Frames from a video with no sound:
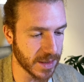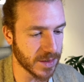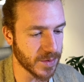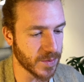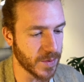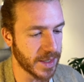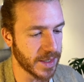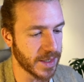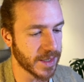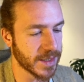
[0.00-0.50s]

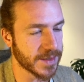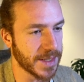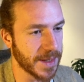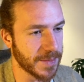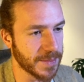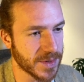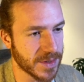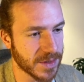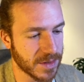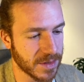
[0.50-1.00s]
when it
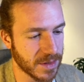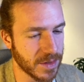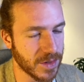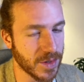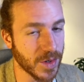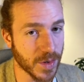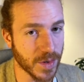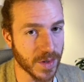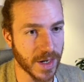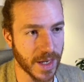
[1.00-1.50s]
accepts
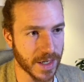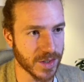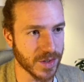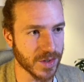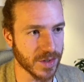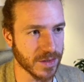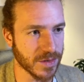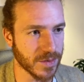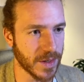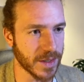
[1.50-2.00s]
new
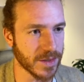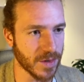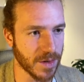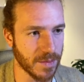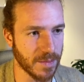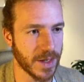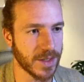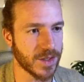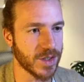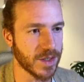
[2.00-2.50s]
connections, right? So
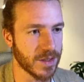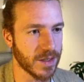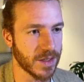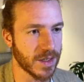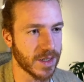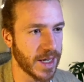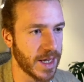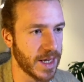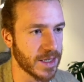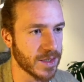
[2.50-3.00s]
imagine a
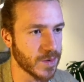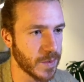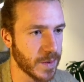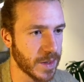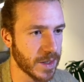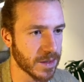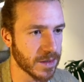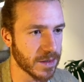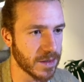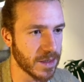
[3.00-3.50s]
case
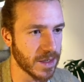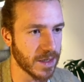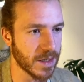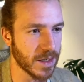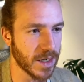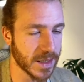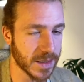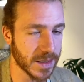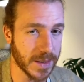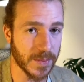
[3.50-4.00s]
where the
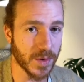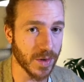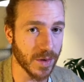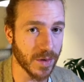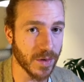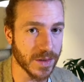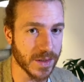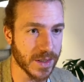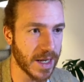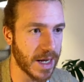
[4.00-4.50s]
acceptor
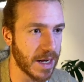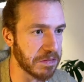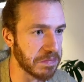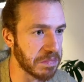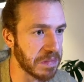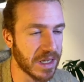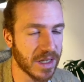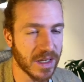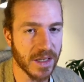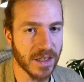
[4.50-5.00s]
goes down,
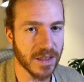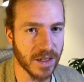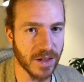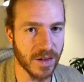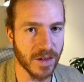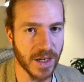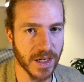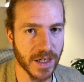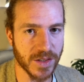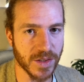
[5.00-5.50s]
the
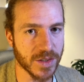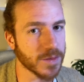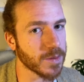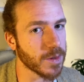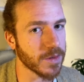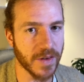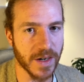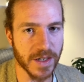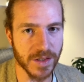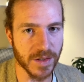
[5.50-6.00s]
connection
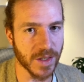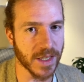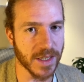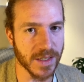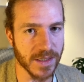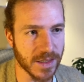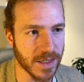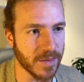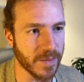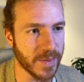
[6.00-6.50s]
supervisor can
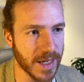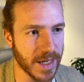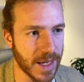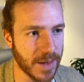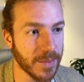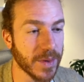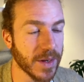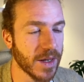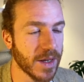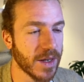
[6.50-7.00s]
still be
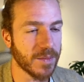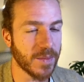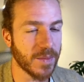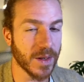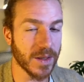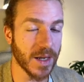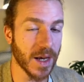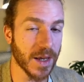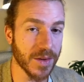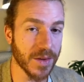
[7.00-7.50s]
up.
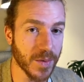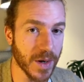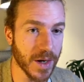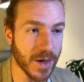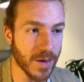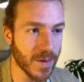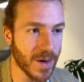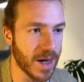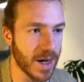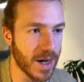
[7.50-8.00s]
But the other way
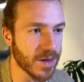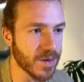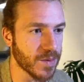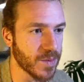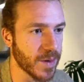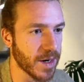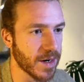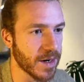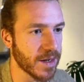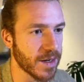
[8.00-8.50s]
around,
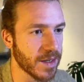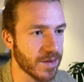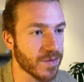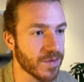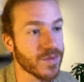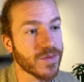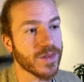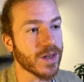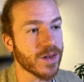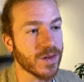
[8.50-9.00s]
where
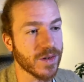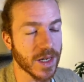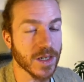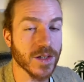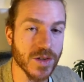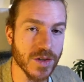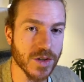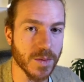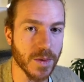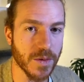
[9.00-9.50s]
if the
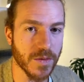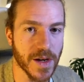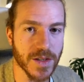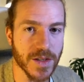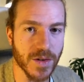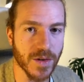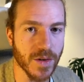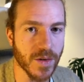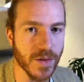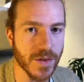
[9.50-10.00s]
connection
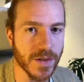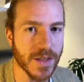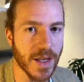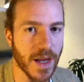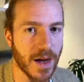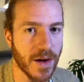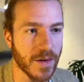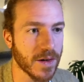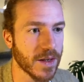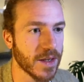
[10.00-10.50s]
supervisor goes
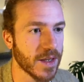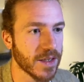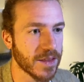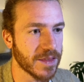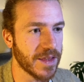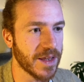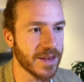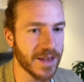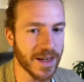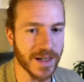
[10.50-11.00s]
down,
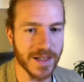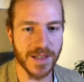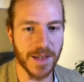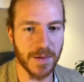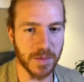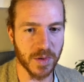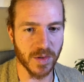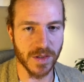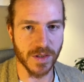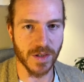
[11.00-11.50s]
then the
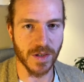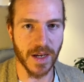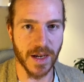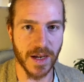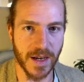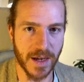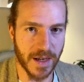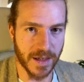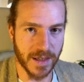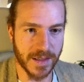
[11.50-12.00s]
acceptor is going to
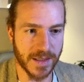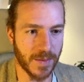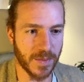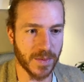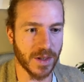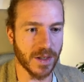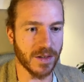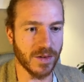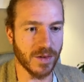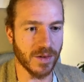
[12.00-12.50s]

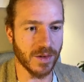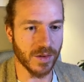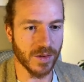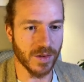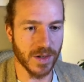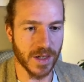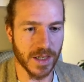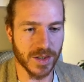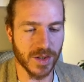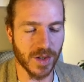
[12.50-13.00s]
accept a new
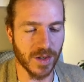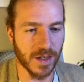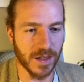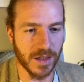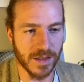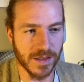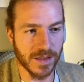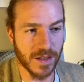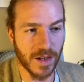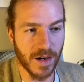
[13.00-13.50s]
connection and
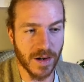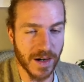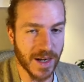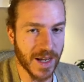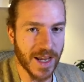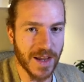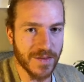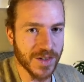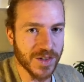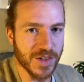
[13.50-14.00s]
it's not going to
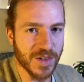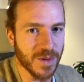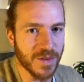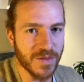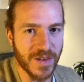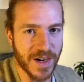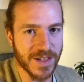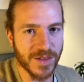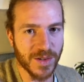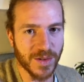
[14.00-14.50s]
have a
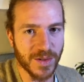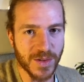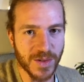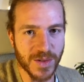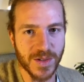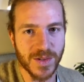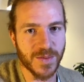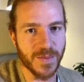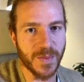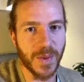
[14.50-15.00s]
supervisor to
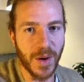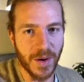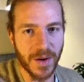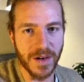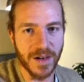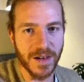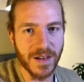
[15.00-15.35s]
spawn